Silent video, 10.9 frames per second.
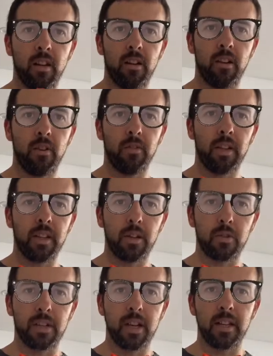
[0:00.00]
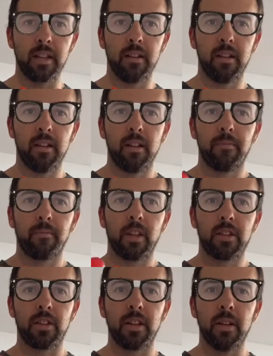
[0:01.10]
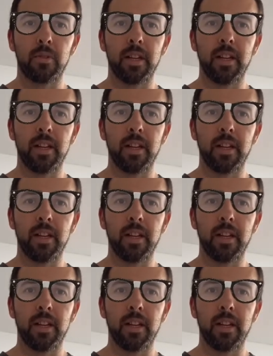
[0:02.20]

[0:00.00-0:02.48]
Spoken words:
Hopefully that'll stay there. So that'll stay